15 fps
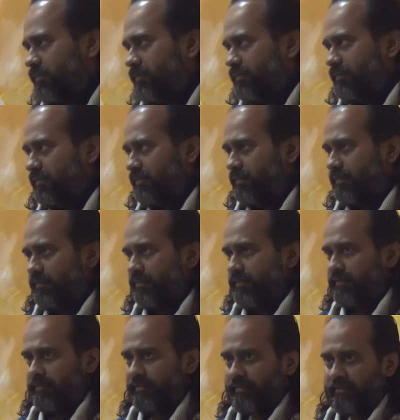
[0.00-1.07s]

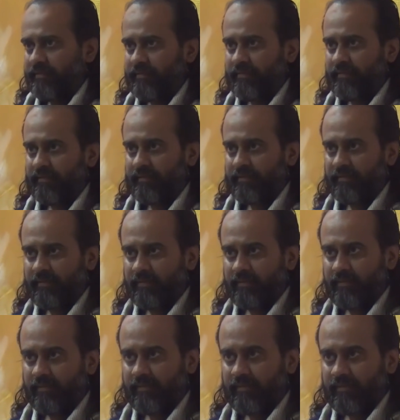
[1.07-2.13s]

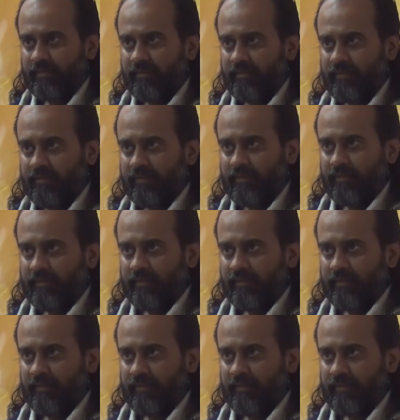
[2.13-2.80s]
[no speech]